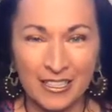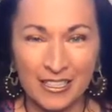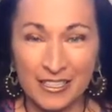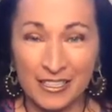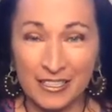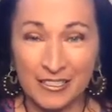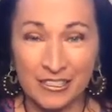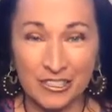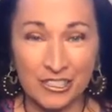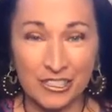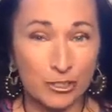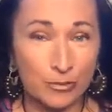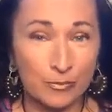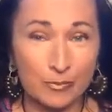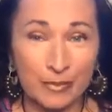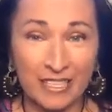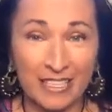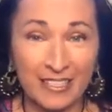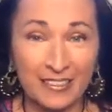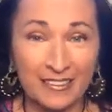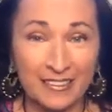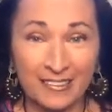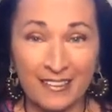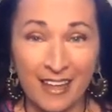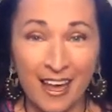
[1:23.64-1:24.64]
just
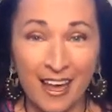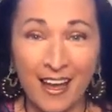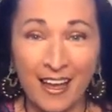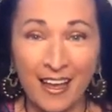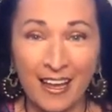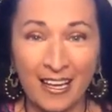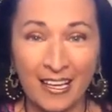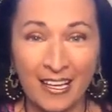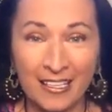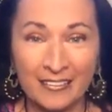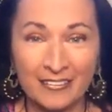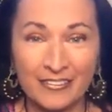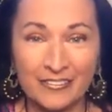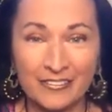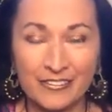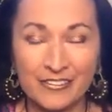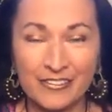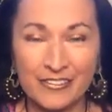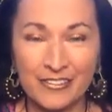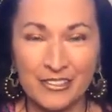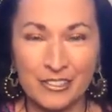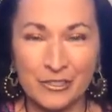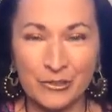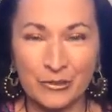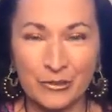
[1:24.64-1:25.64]
being alive
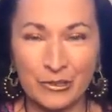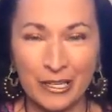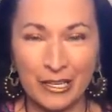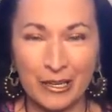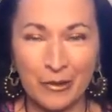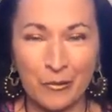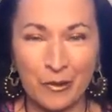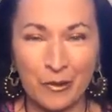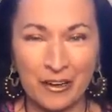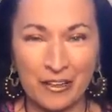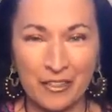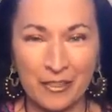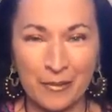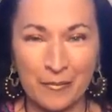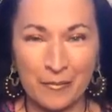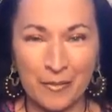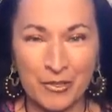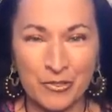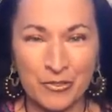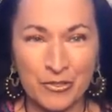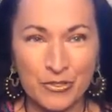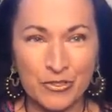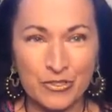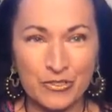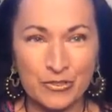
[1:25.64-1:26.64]
during one of the
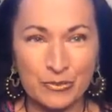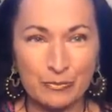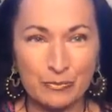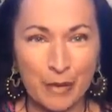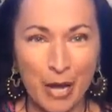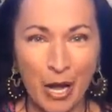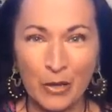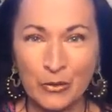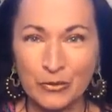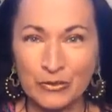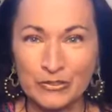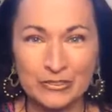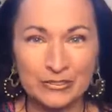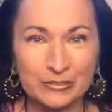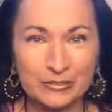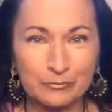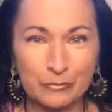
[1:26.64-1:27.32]
most potent,